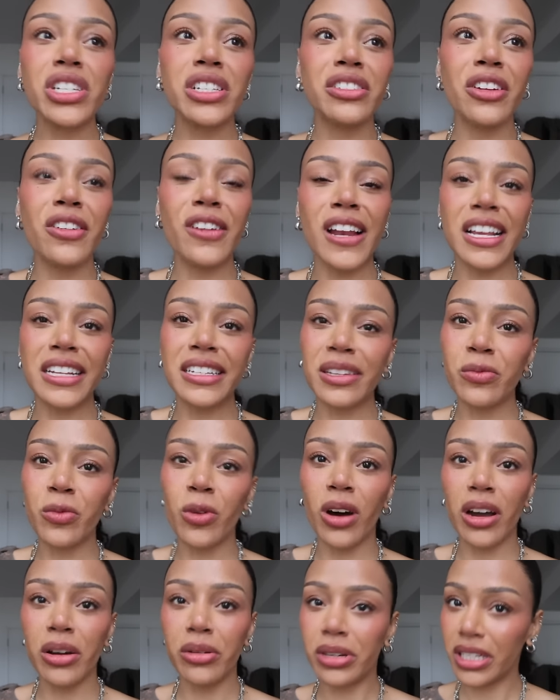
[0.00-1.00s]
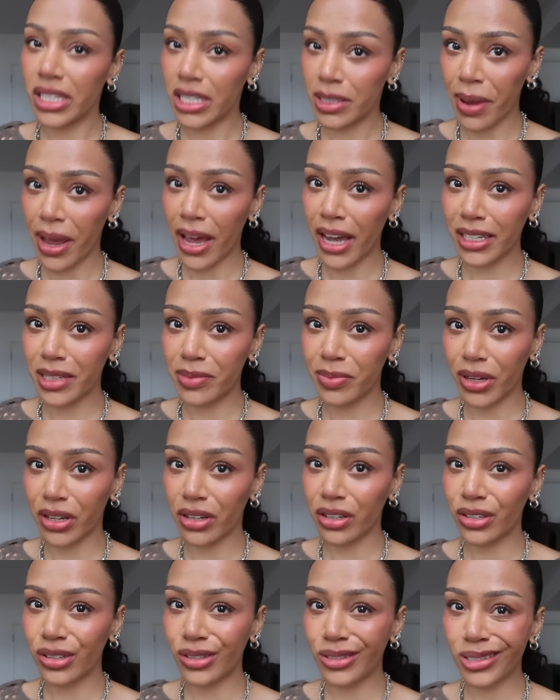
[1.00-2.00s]
is no less than what I would expect
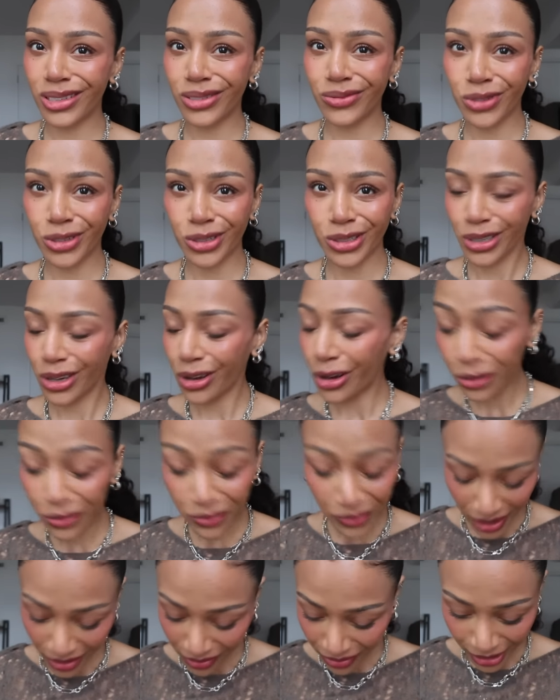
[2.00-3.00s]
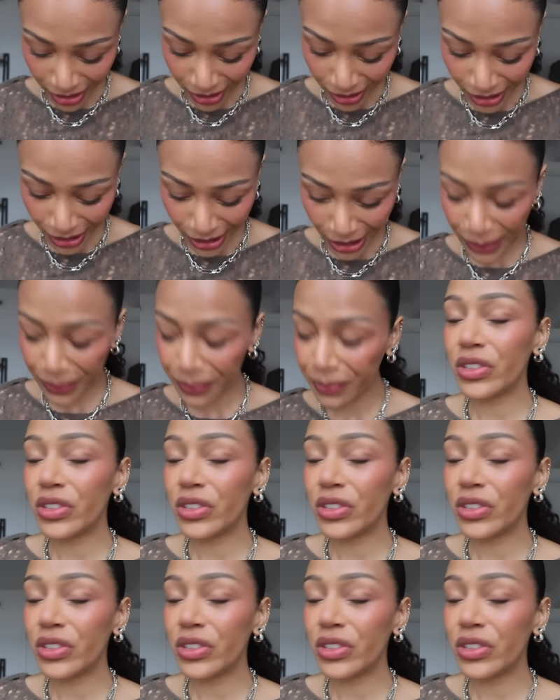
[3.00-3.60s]
because Sephora's a cult favorite, you know?